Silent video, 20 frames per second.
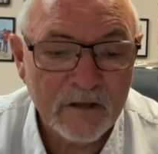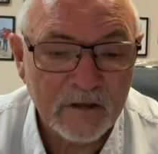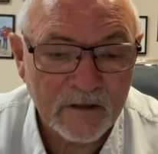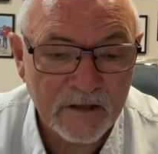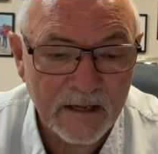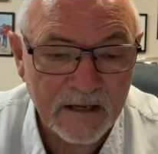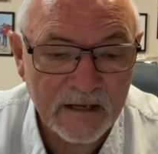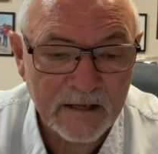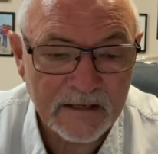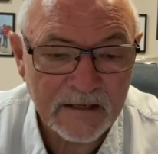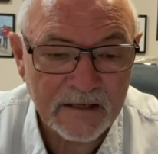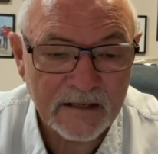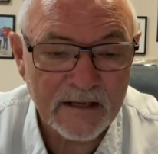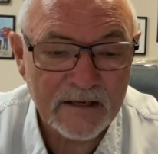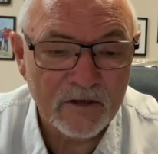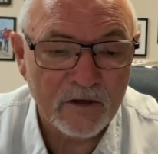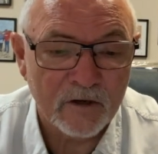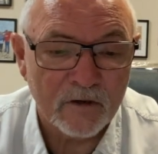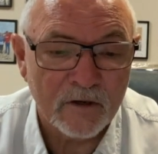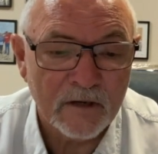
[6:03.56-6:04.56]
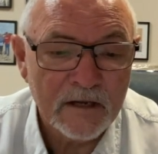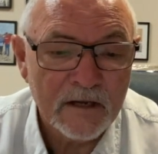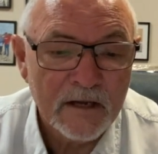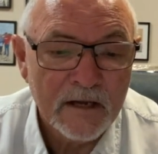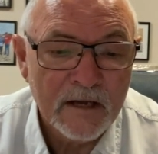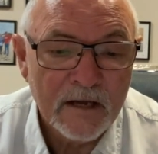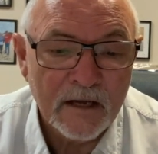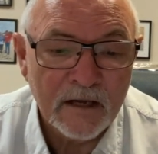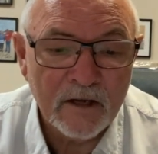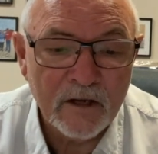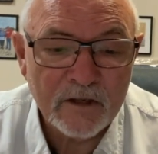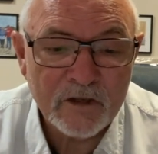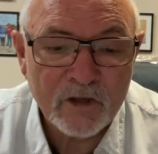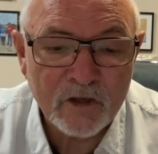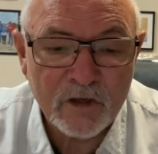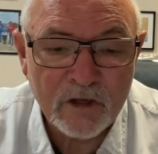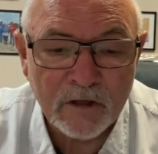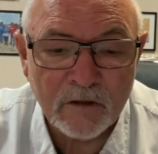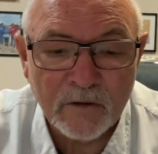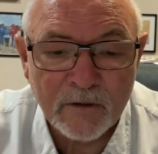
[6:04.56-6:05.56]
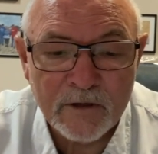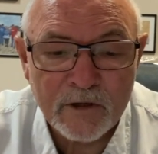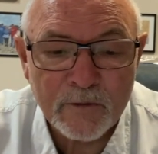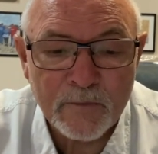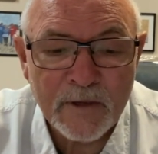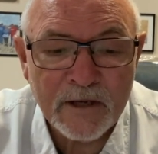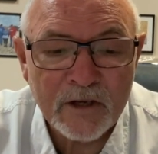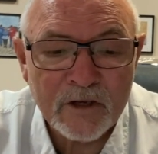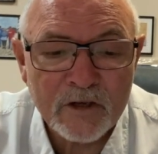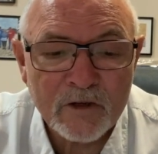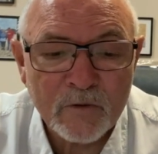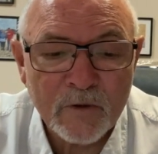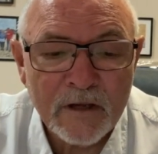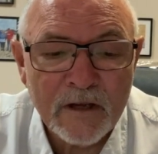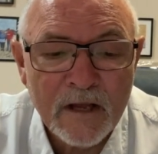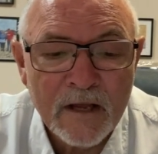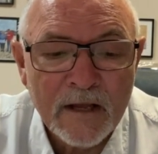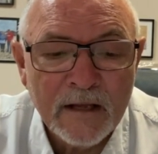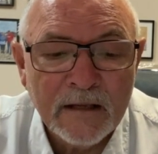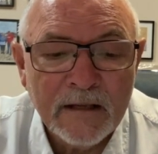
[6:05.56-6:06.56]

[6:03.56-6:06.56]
they continue. A good children's ministry